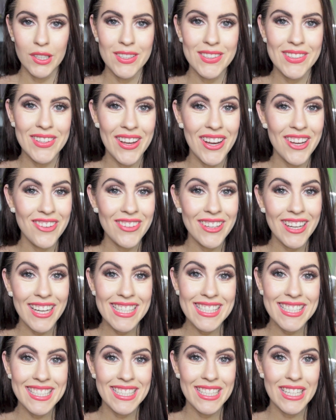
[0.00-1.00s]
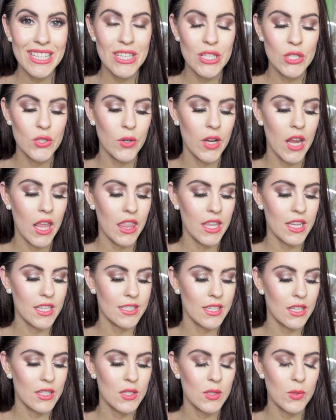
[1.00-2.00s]
So I hope you guys did enjoy
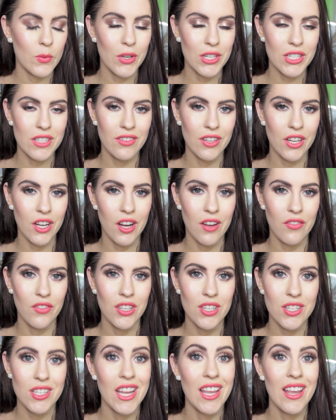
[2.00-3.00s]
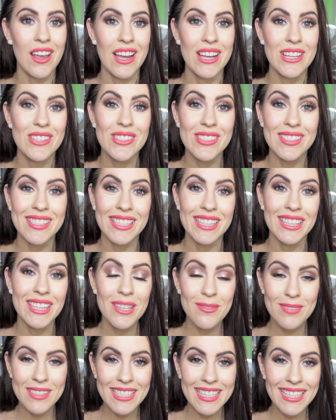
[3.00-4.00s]
this swatch video of the Shanghai Suzy
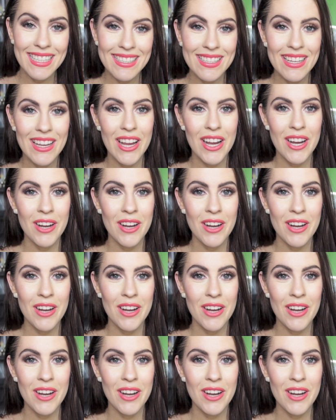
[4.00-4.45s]
lipsticks.